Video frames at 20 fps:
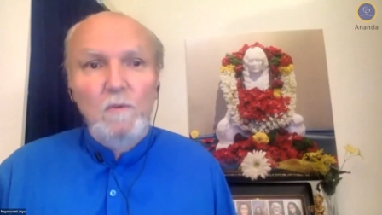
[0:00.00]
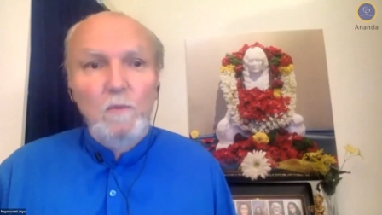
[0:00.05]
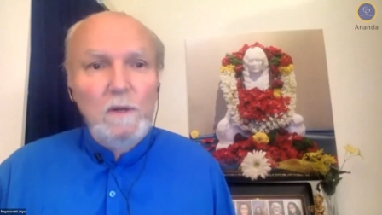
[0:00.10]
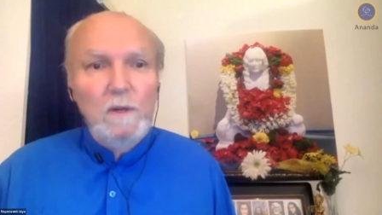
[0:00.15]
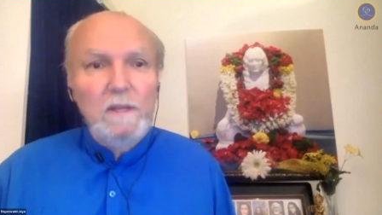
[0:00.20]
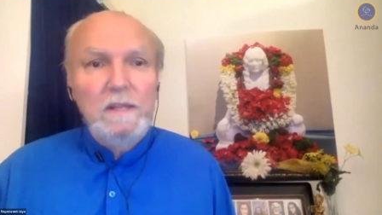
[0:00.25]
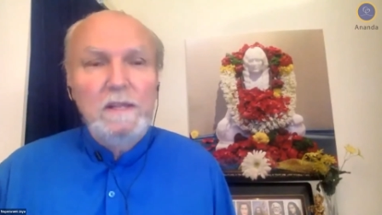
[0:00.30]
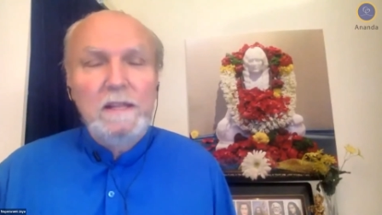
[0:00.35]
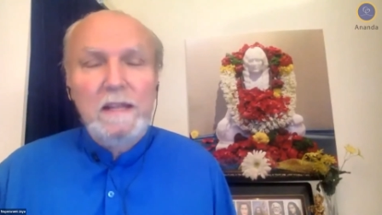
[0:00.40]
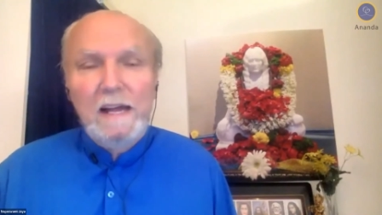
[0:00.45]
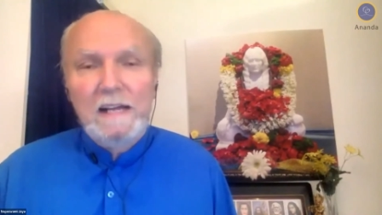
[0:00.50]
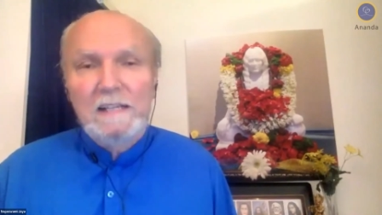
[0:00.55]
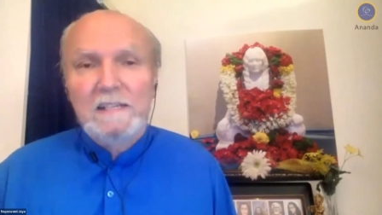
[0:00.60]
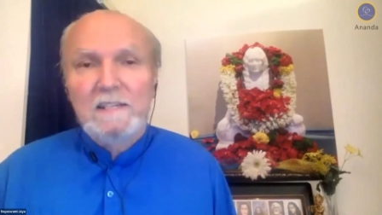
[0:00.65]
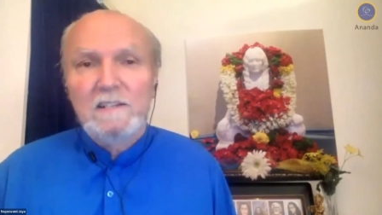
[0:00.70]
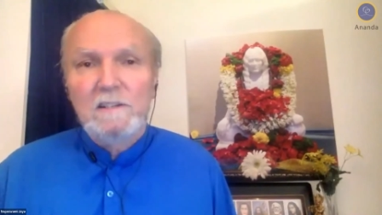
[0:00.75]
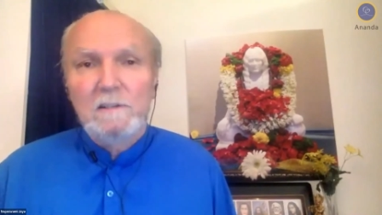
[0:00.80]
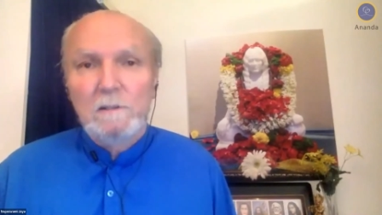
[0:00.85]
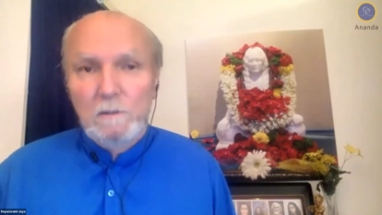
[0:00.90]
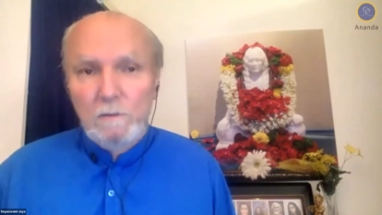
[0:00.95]
with that
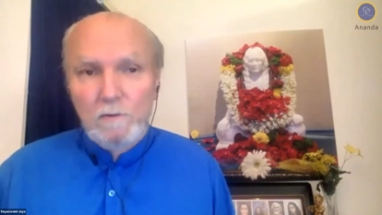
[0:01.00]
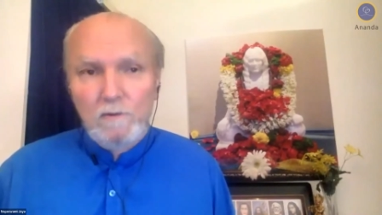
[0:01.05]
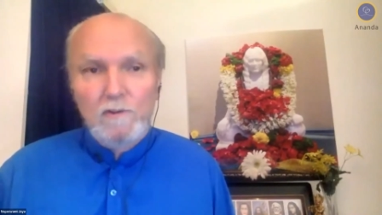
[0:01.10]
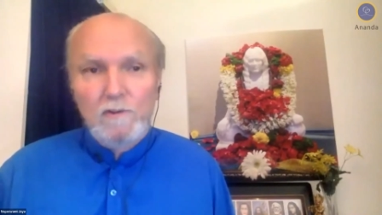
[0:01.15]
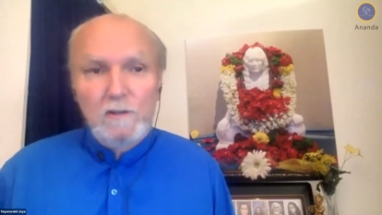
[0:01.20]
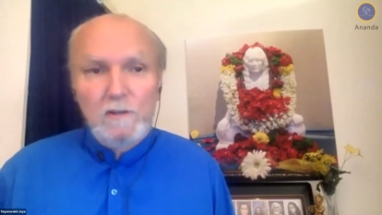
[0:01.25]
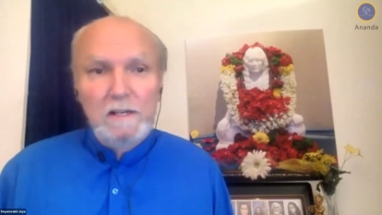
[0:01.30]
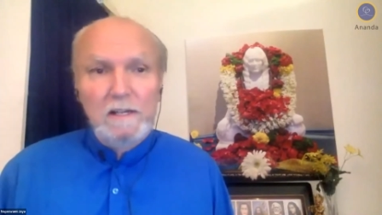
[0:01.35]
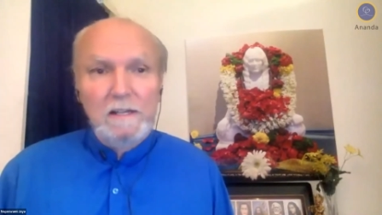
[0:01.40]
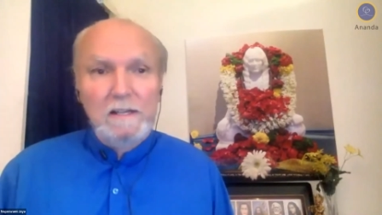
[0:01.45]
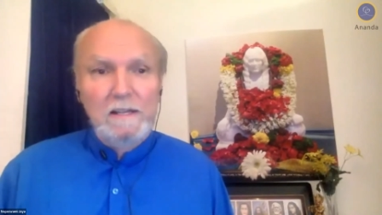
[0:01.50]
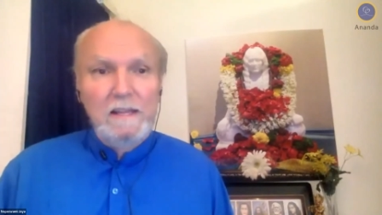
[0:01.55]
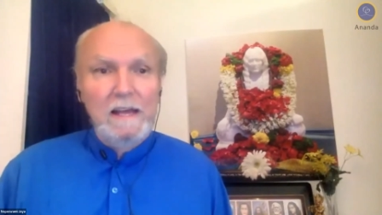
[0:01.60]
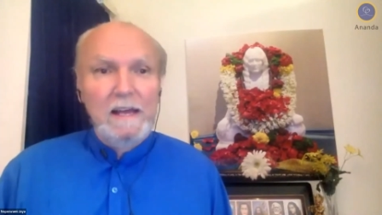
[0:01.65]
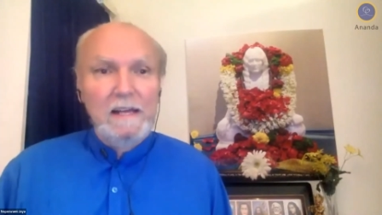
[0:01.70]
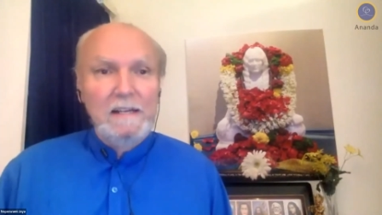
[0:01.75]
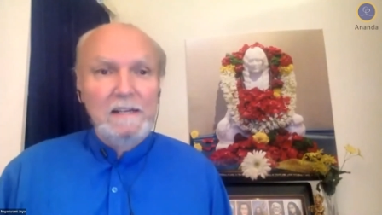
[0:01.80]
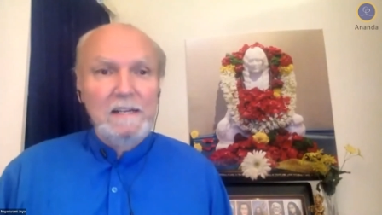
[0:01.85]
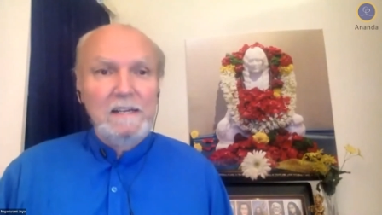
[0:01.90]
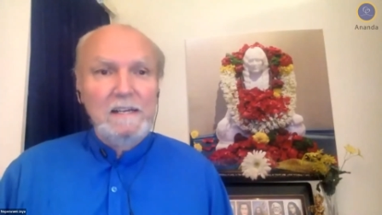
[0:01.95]
solution at
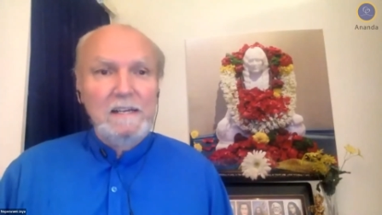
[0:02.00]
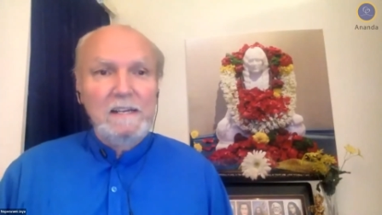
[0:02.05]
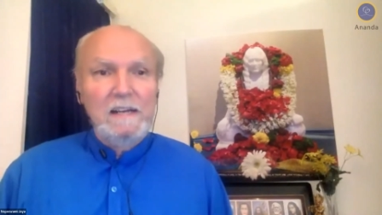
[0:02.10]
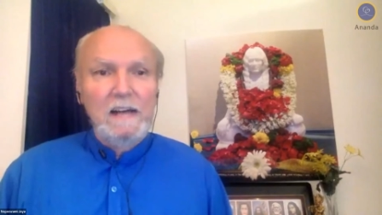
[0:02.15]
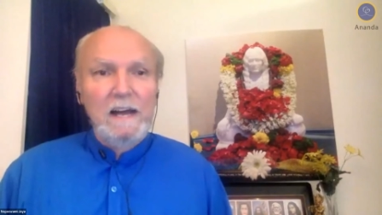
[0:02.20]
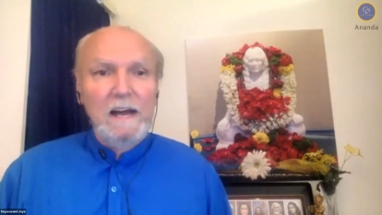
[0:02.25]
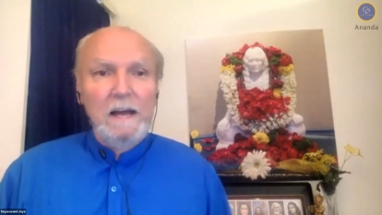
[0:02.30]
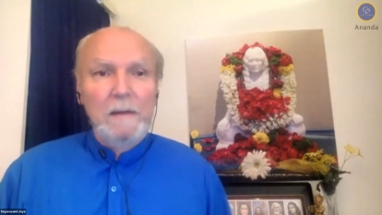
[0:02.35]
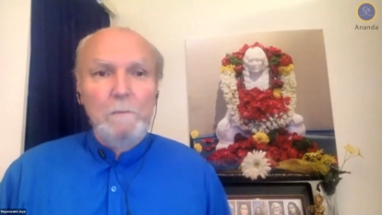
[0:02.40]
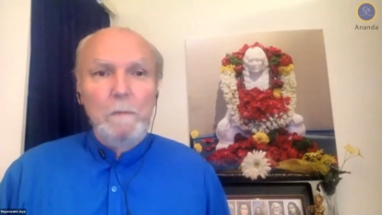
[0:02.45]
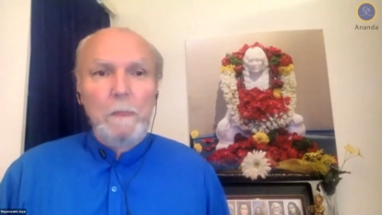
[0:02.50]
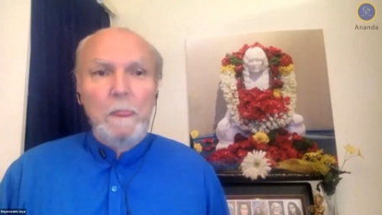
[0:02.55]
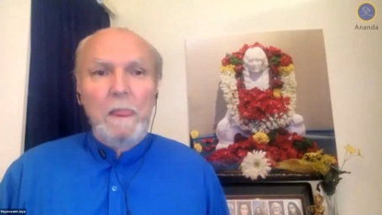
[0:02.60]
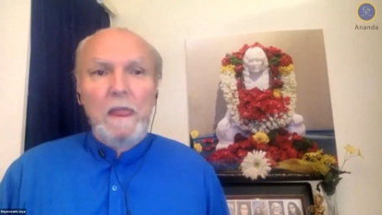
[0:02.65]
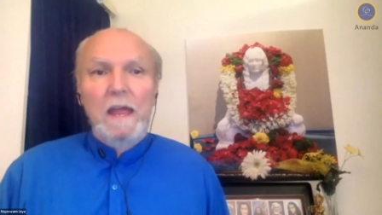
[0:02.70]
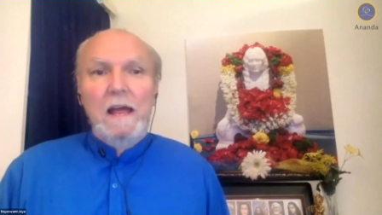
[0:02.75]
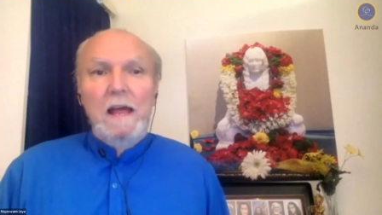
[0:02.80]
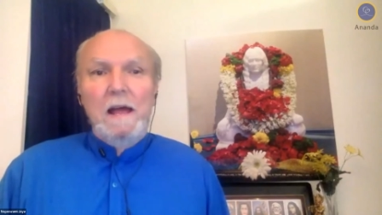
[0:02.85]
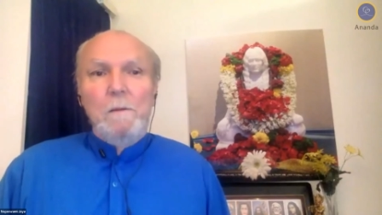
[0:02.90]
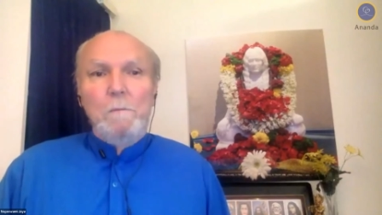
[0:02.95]
that time.
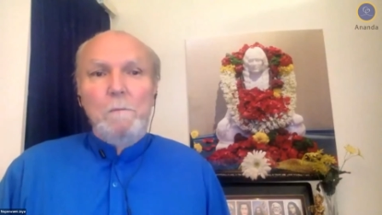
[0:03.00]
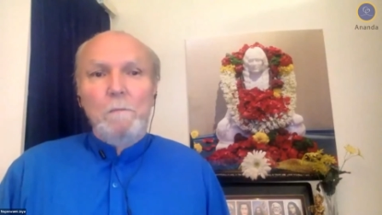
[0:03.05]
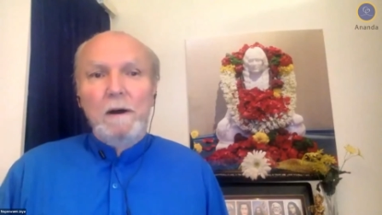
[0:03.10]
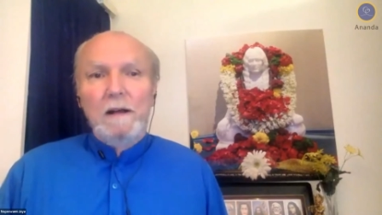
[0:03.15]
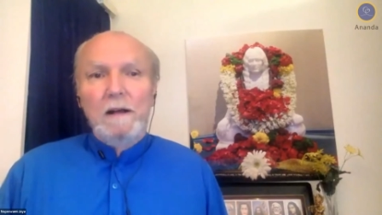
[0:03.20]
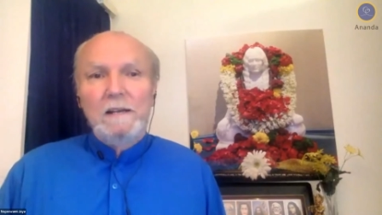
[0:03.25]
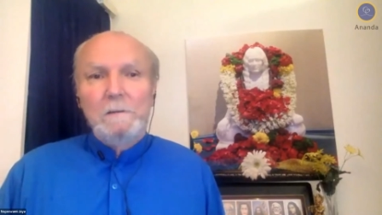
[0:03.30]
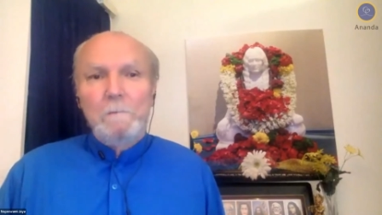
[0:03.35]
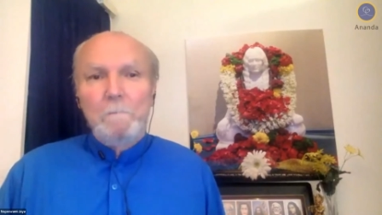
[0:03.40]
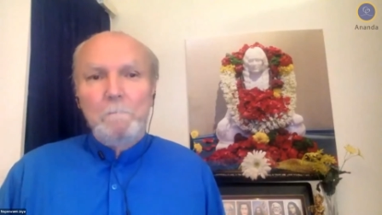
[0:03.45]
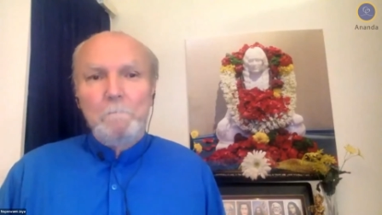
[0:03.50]
But